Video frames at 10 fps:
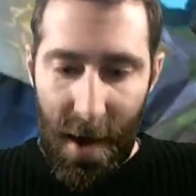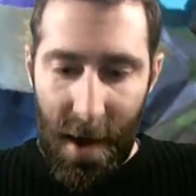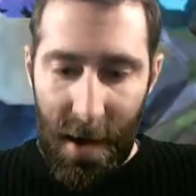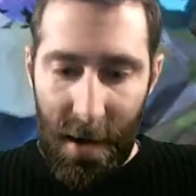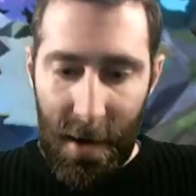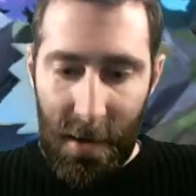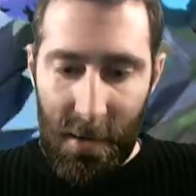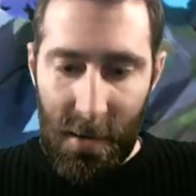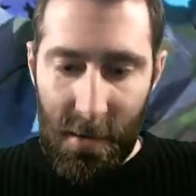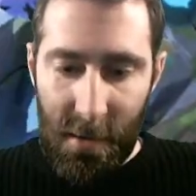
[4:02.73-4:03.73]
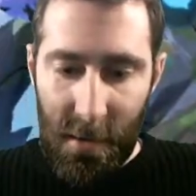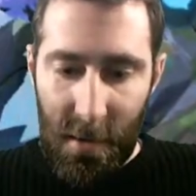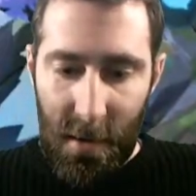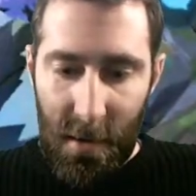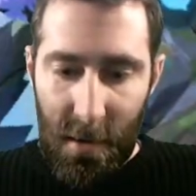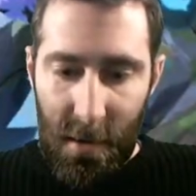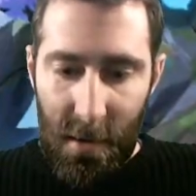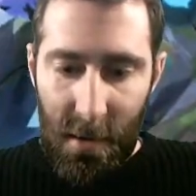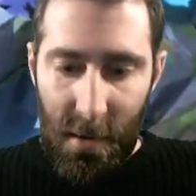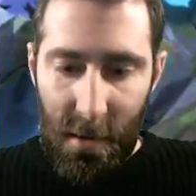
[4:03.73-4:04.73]
And
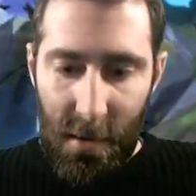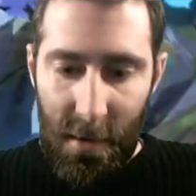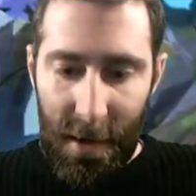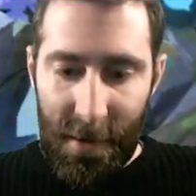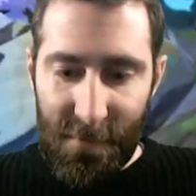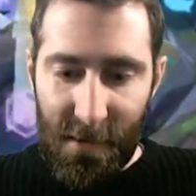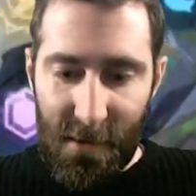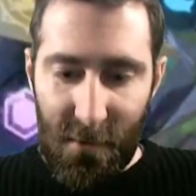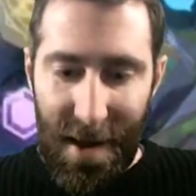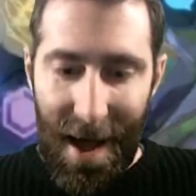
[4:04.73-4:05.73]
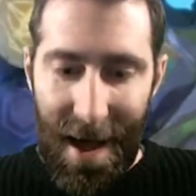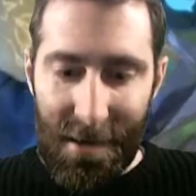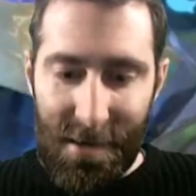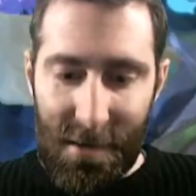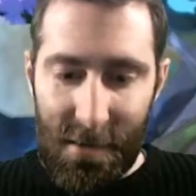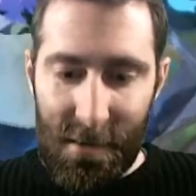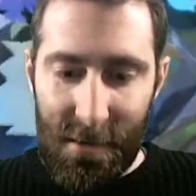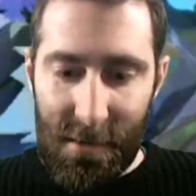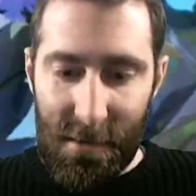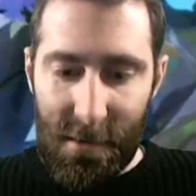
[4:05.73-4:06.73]
that gives us 3
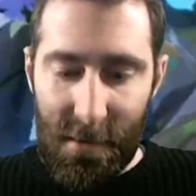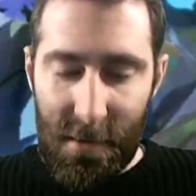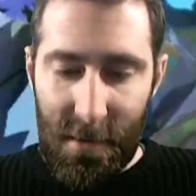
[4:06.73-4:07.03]
Hunters.